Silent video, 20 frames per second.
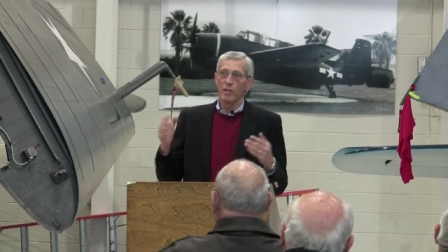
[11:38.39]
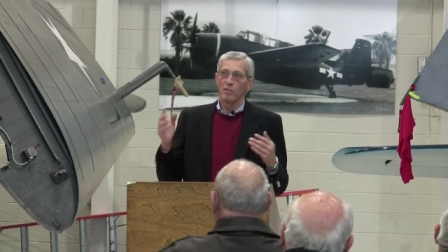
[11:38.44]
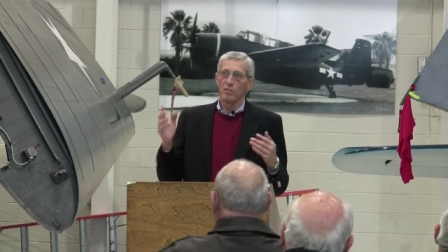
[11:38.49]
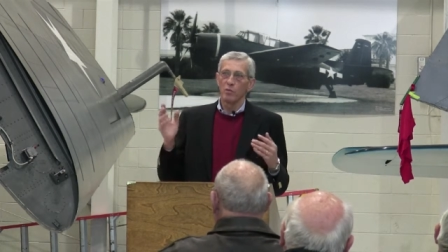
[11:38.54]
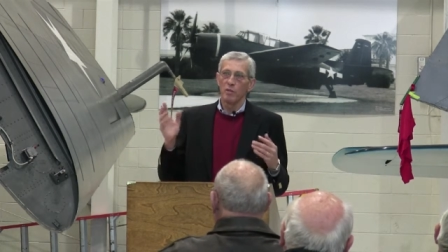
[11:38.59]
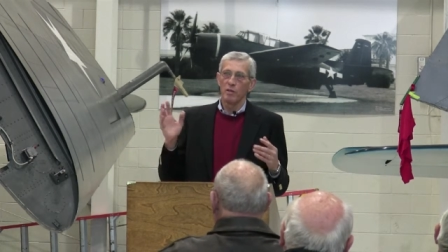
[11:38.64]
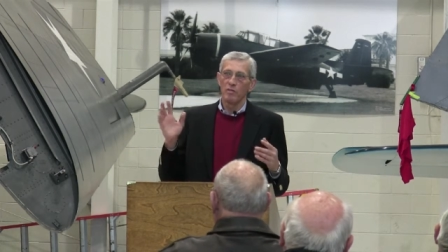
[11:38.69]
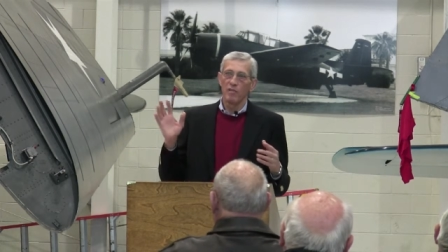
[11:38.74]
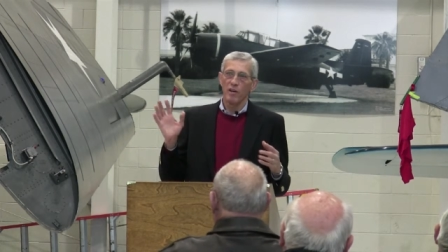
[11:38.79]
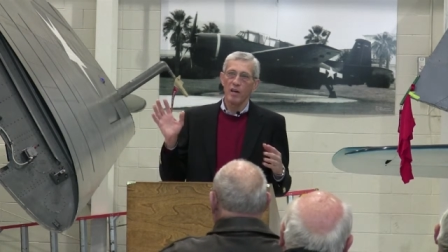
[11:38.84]

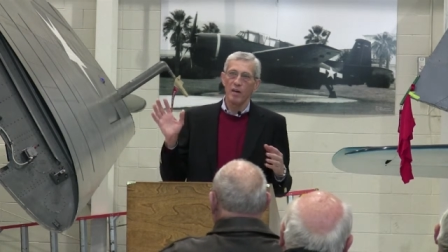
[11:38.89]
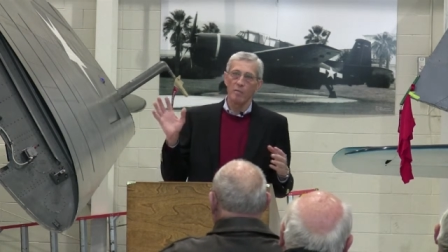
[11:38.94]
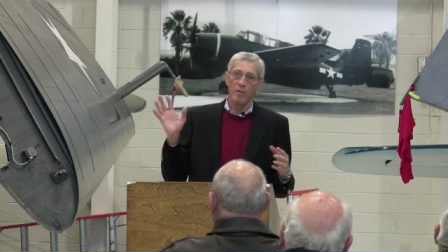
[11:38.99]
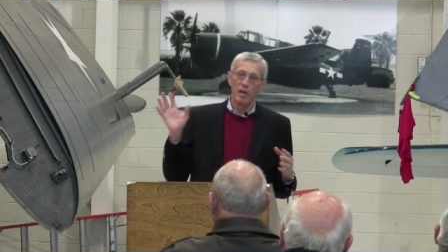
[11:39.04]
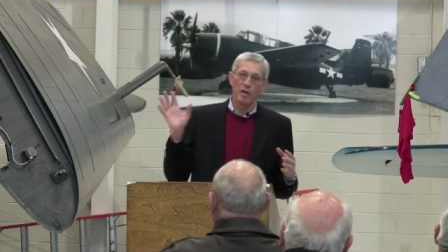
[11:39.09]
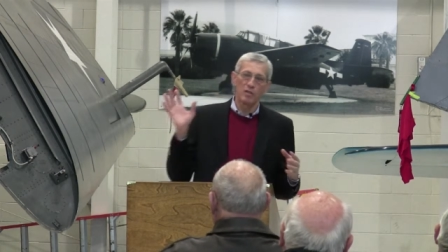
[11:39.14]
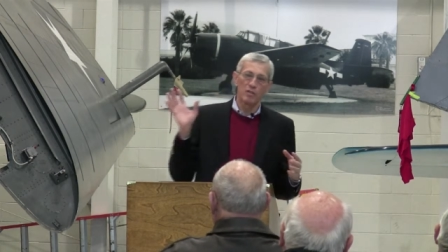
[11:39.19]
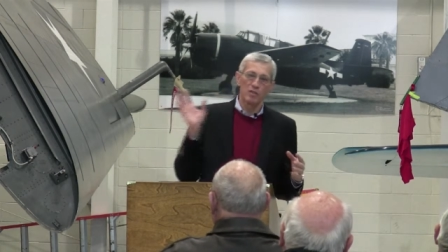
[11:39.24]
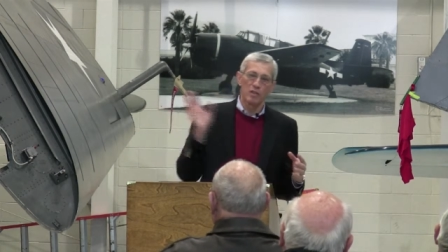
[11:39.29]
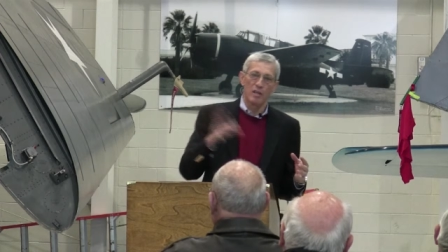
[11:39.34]
about
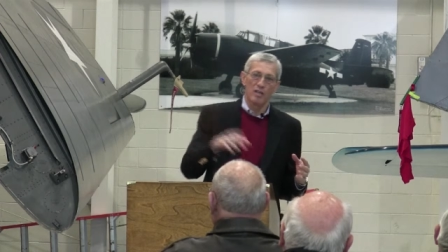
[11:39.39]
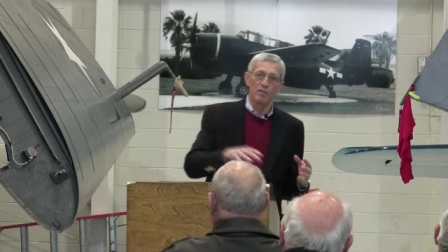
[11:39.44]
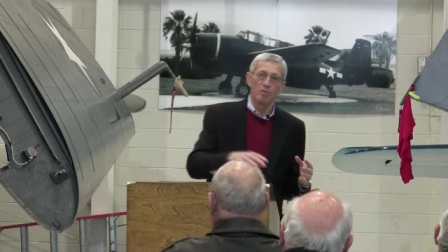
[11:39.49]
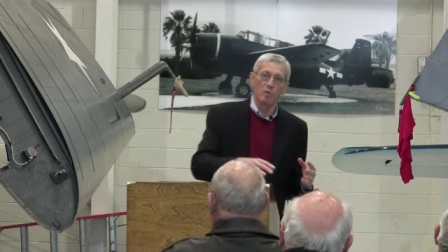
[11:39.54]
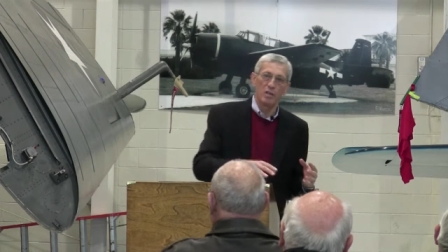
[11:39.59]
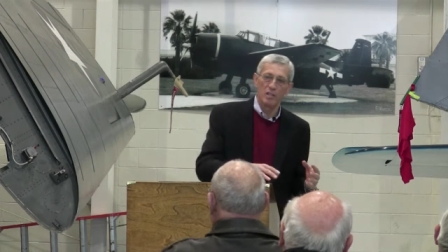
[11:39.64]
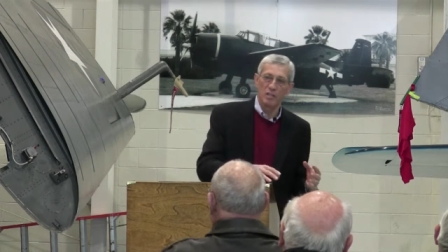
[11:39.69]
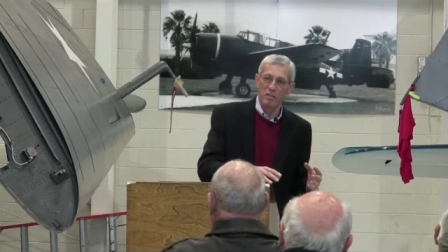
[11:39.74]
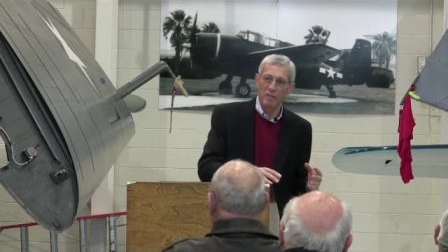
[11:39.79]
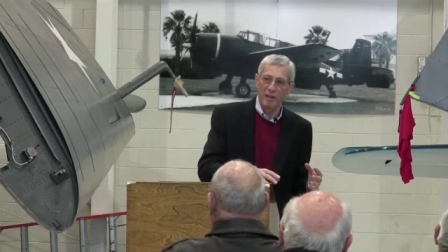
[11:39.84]
25 miles
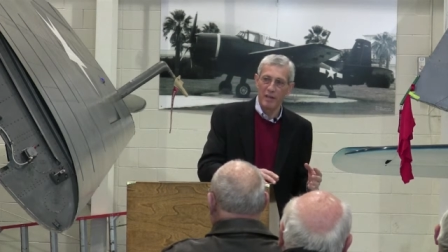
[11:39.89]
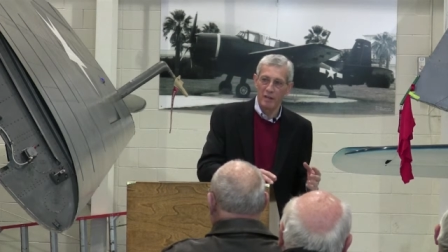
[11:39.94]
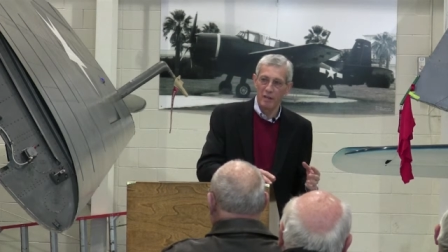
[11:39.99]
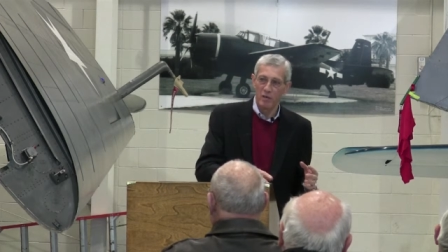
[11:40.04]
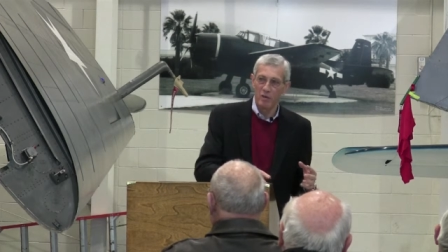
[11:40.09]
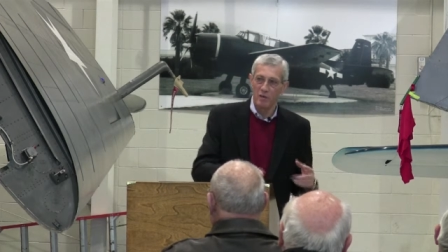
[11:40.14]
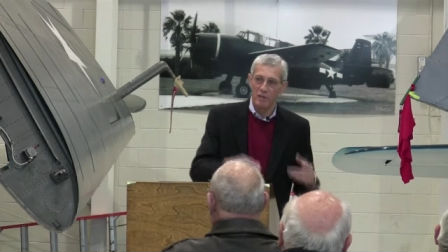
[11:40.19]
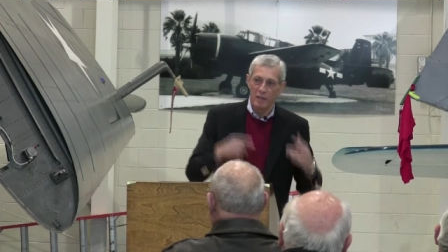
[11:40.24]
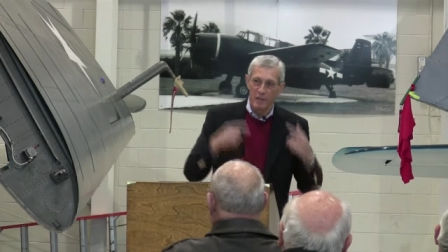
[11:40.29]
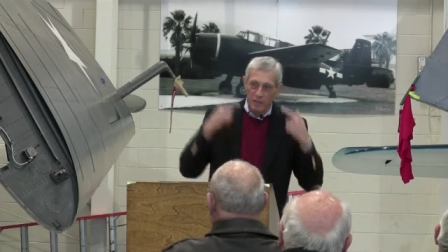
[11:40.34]
southwest of
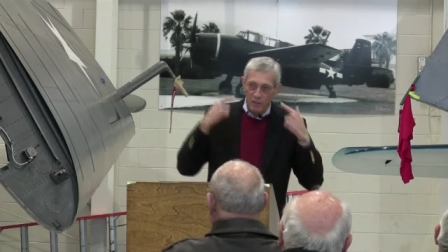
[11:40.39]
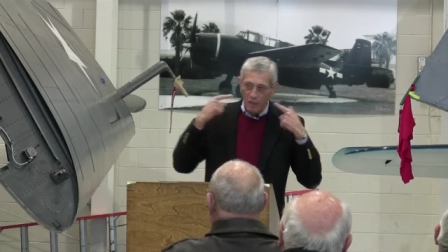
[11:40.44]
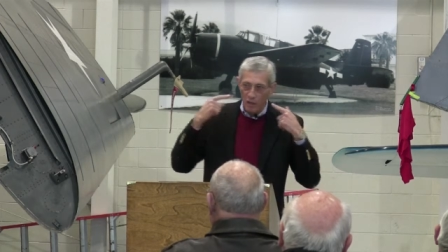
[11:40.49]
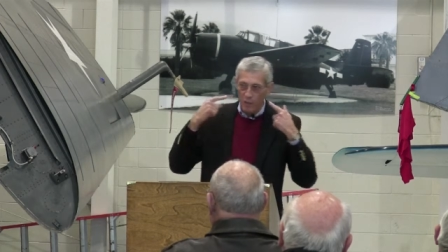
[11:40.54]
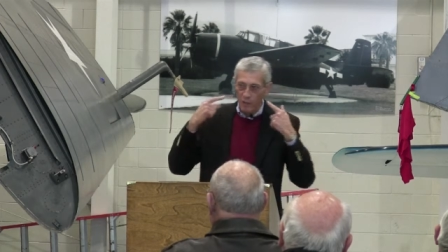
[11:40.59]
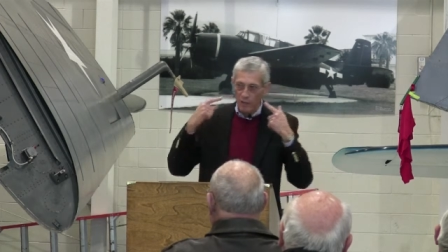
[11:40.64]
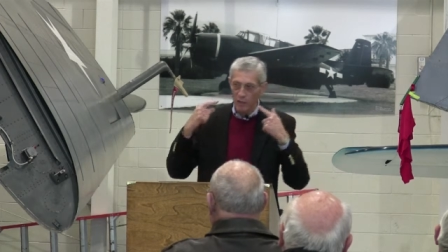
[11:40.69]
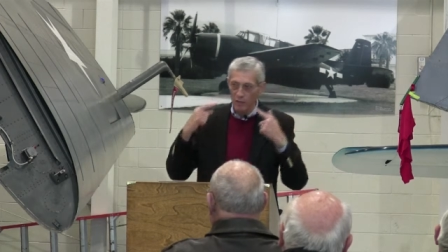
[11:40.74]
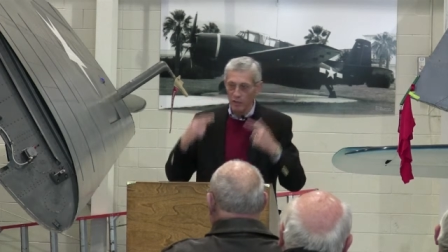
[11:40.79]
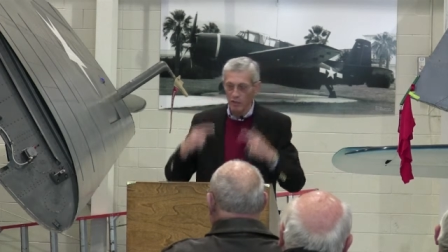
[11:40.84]
Hanoi.
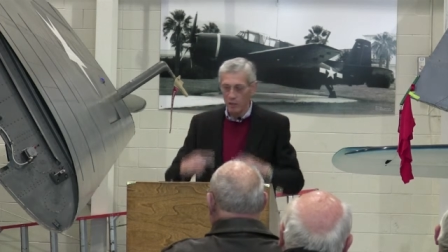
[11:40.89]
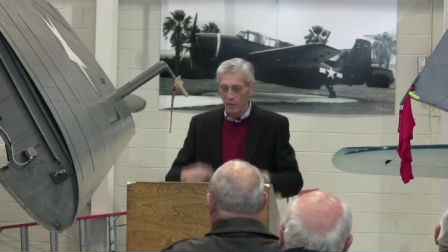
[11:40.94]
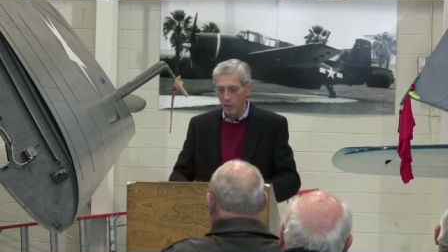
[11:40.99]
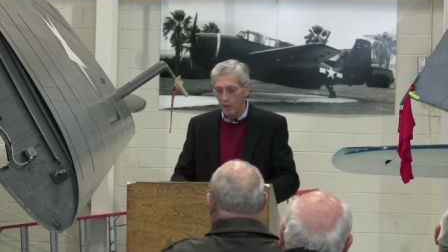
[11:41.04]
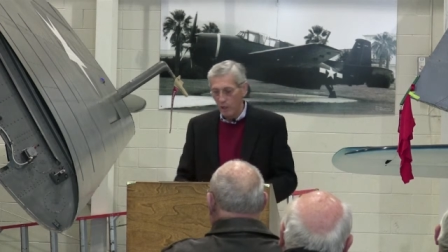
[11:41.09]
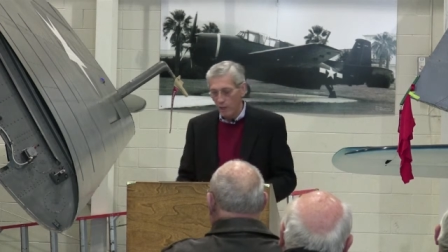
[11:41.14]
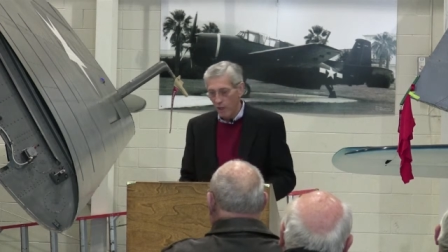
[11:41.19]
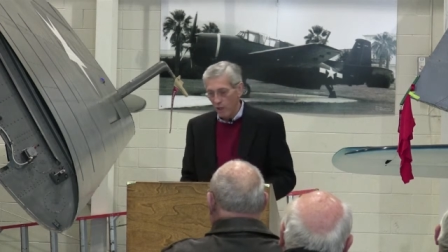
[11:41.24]
That's all we heard.